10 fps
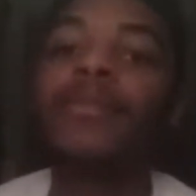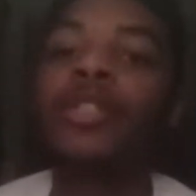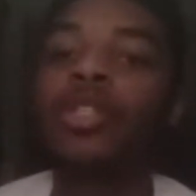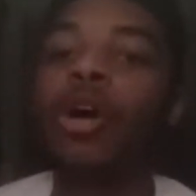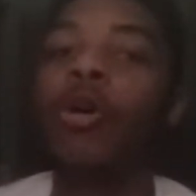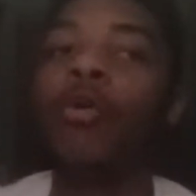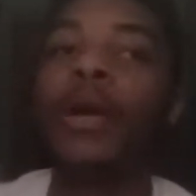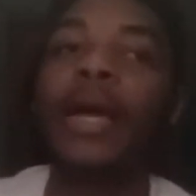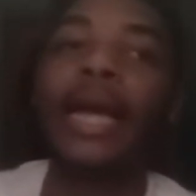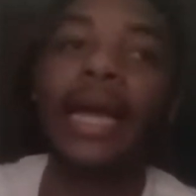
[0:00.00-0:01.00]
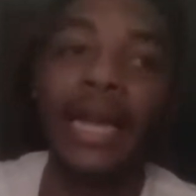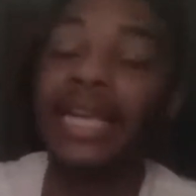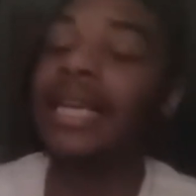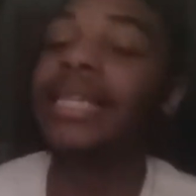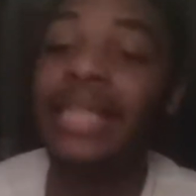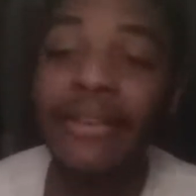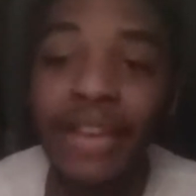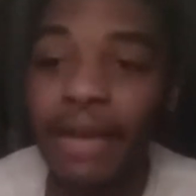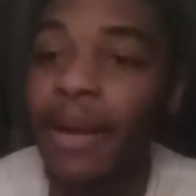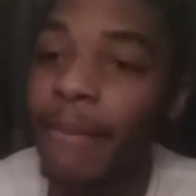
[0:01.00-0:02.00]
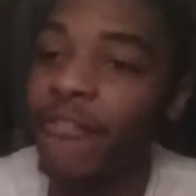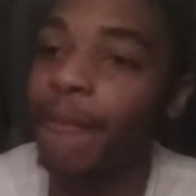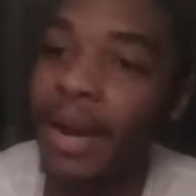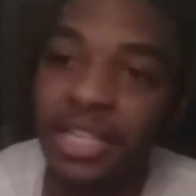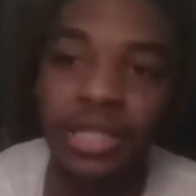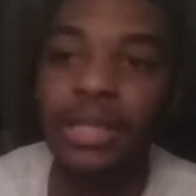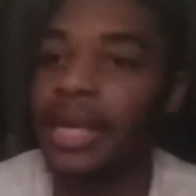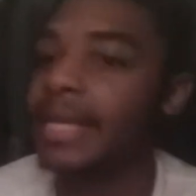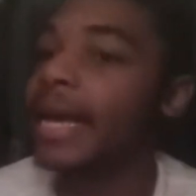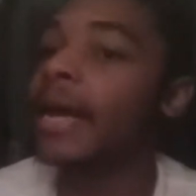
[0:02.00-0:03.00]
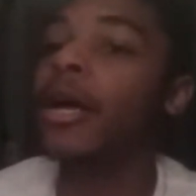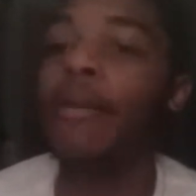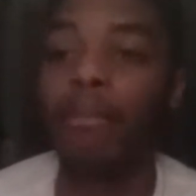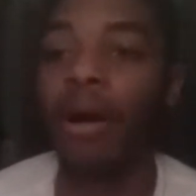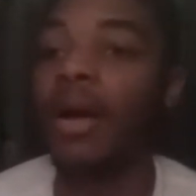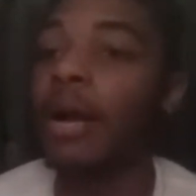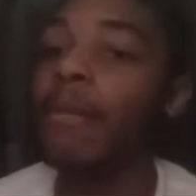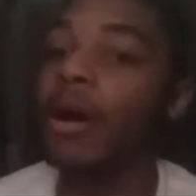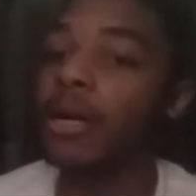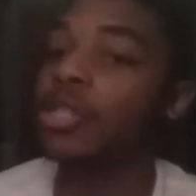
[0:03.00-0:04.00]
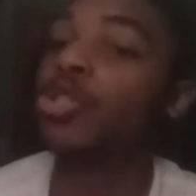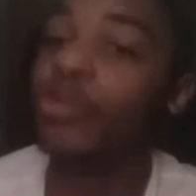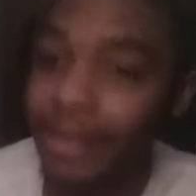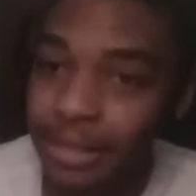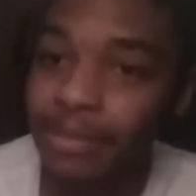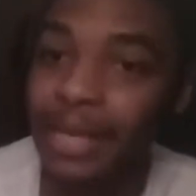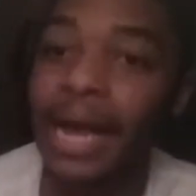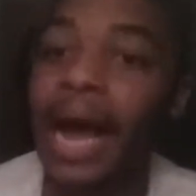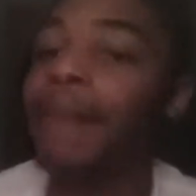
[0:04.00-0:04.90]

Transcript: So he's giving him information. He's like, yeah, bro, come on, trust me.